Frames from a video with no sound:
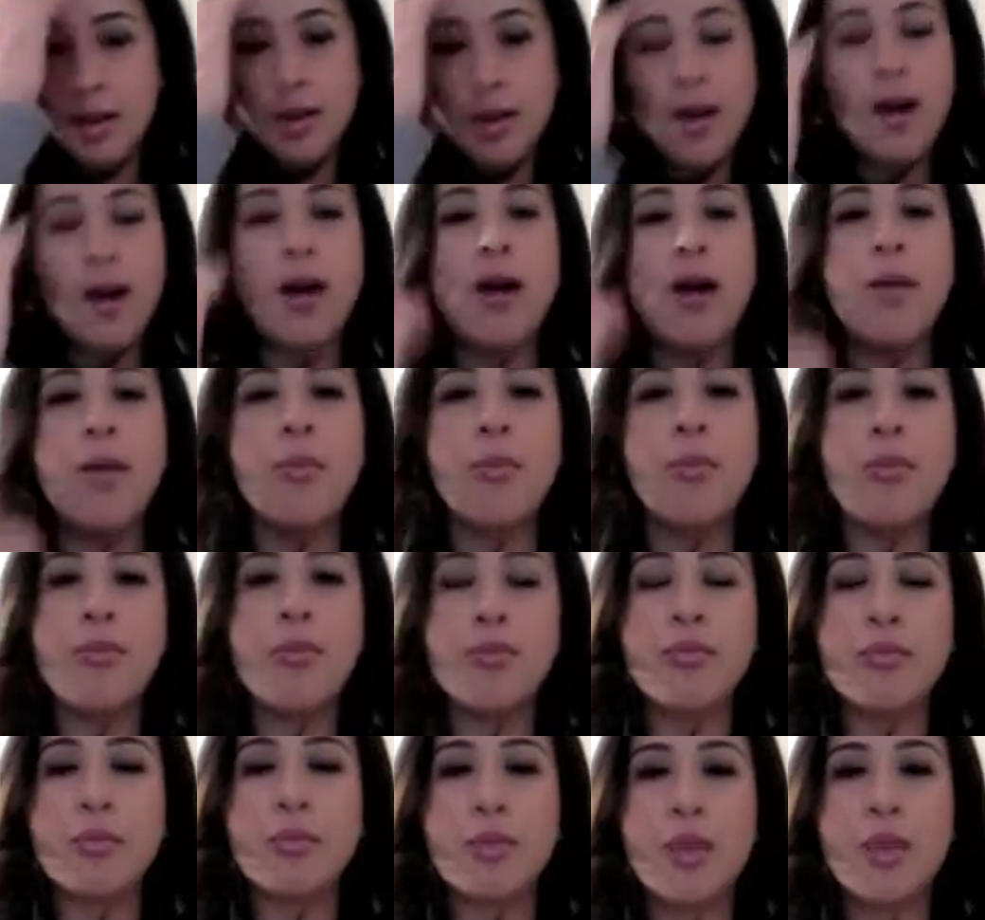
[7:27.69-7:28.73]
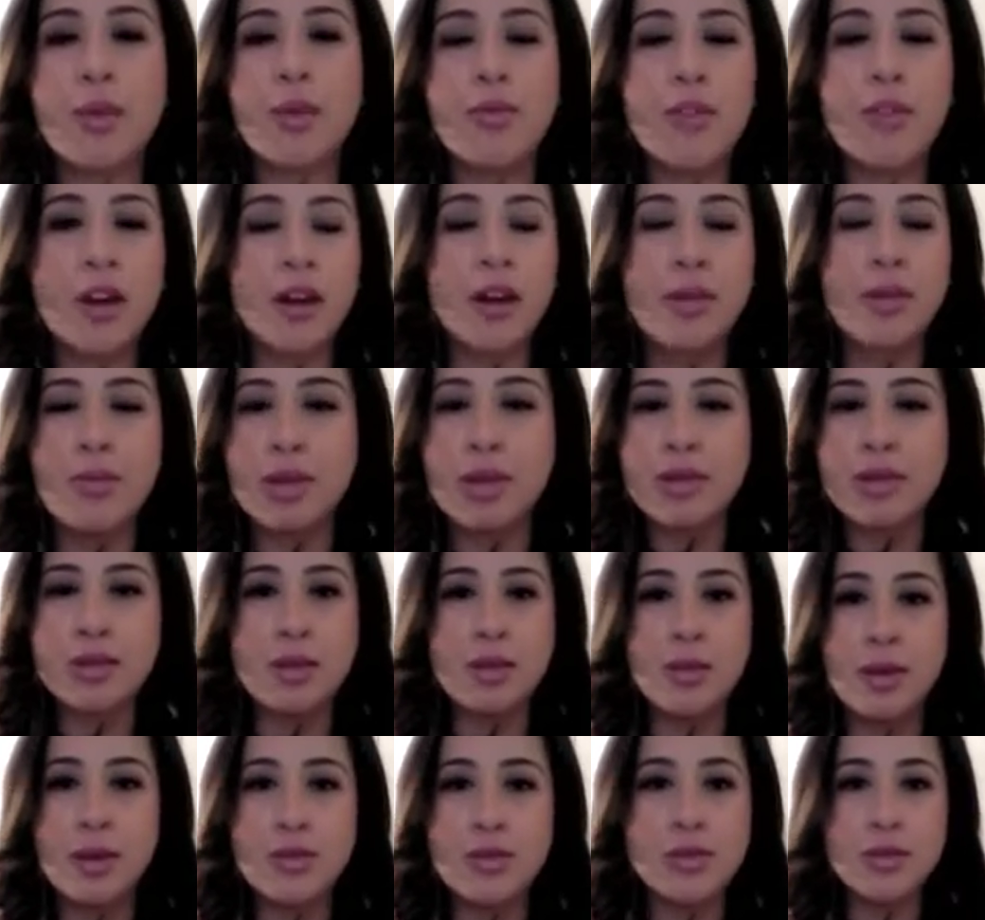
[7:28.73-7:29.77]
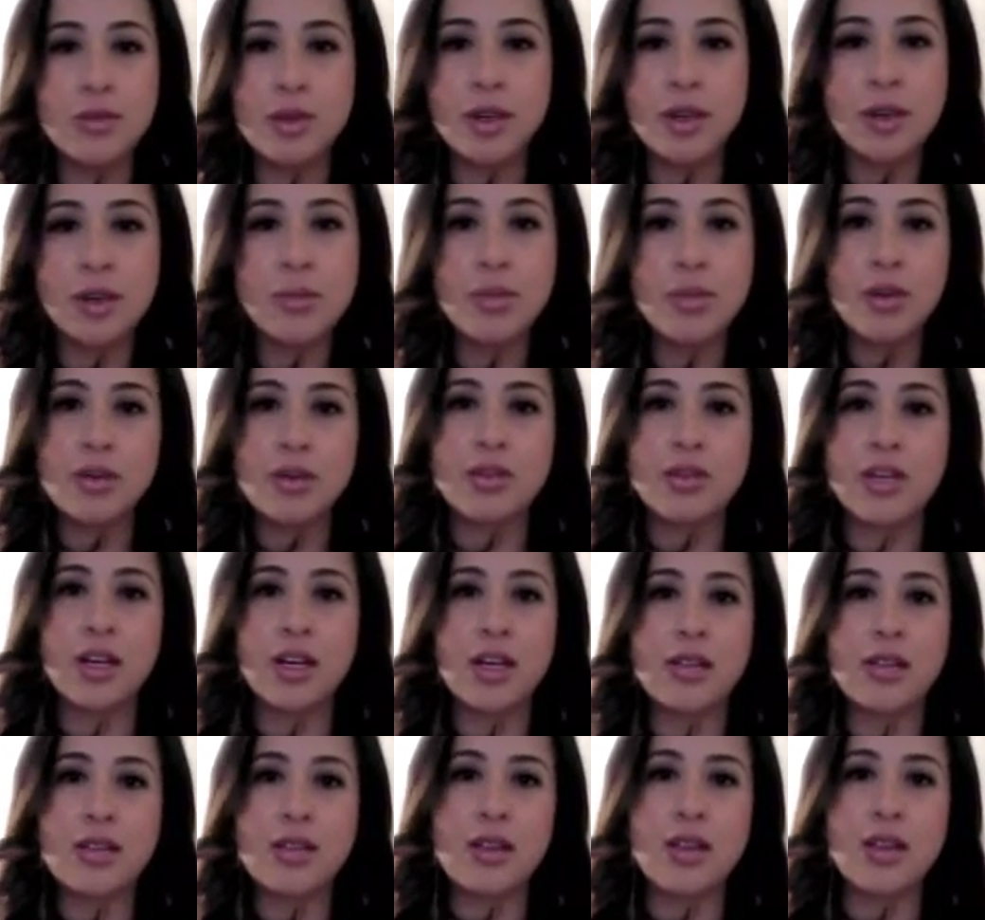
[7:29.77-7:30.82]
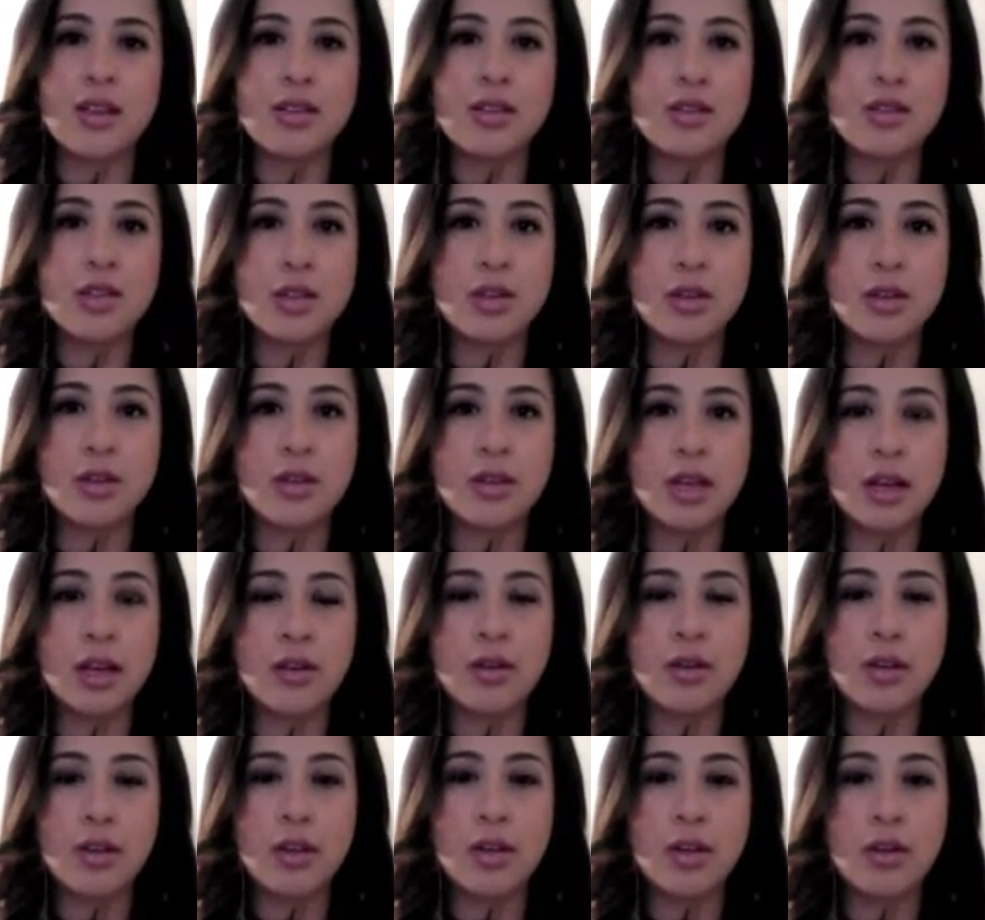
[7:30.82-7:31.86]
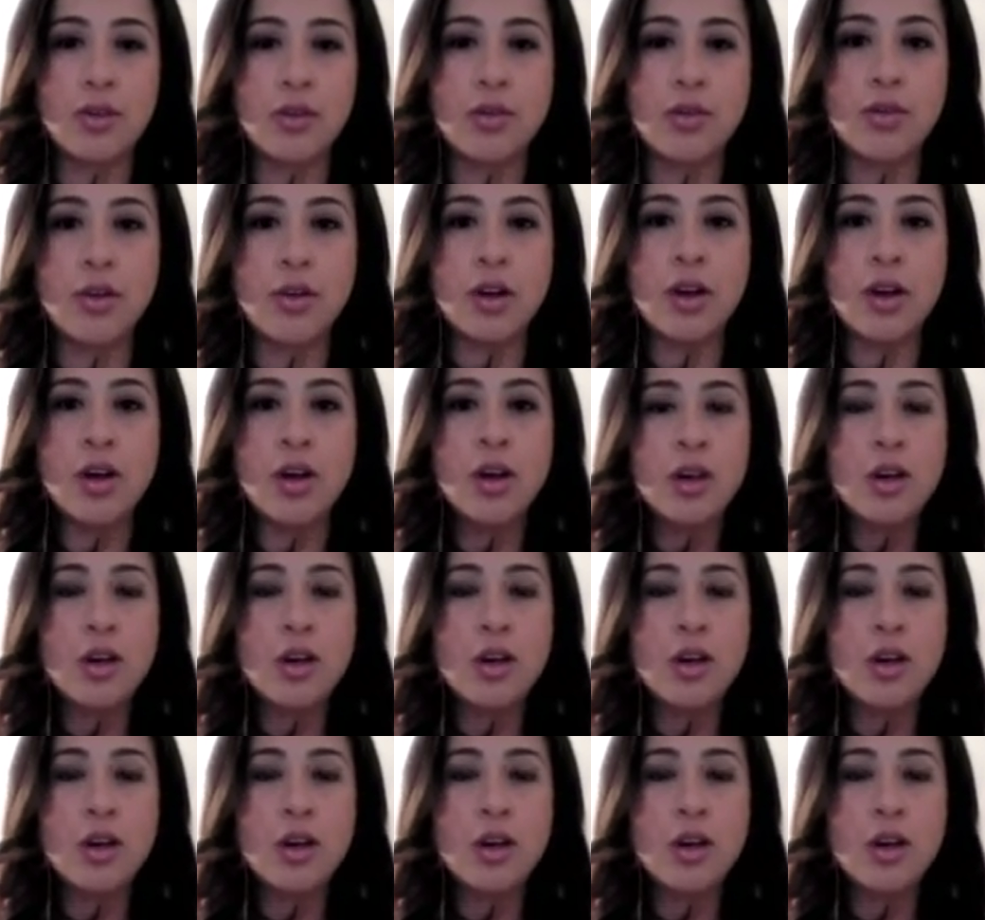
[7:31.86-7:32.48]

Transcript: I'm very messy about doing it because, like I said, that's the look that I really go for.